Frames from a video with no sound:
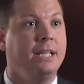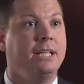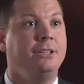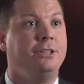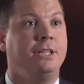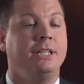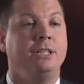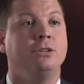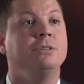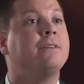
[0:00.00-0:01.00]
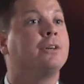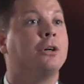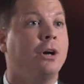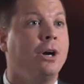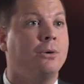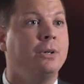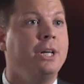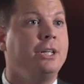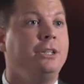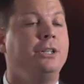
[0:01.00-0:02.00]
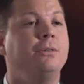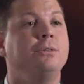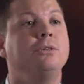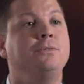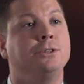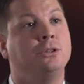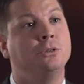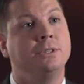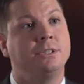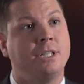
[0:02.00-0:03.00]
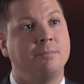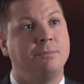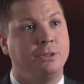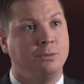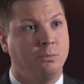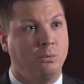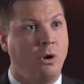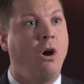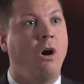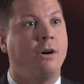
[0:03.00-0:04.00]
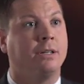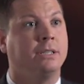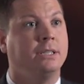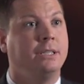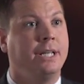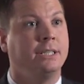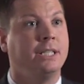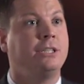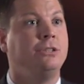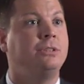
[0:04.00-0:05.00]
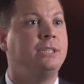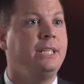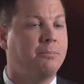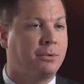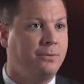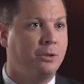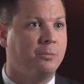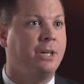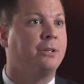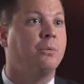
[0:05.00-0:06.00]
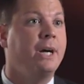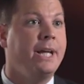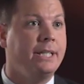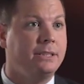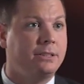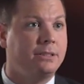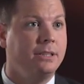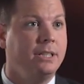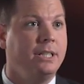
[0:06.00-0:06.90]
then you'll never grow. You don't know if you're doing something wrong unless you see it performed other ways.